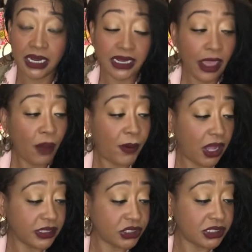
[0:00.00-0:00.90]
nail
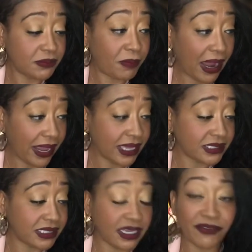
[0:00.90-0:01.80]
polishes by
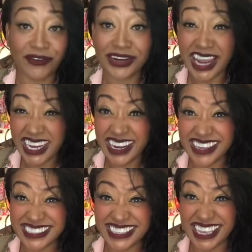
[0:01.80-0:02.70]
Essie for
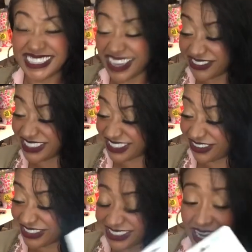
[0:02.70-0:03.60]
ninety-nine cents. I was
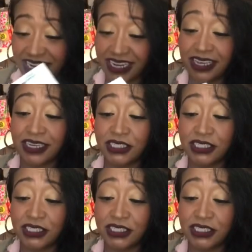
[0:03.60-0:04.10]
so excited.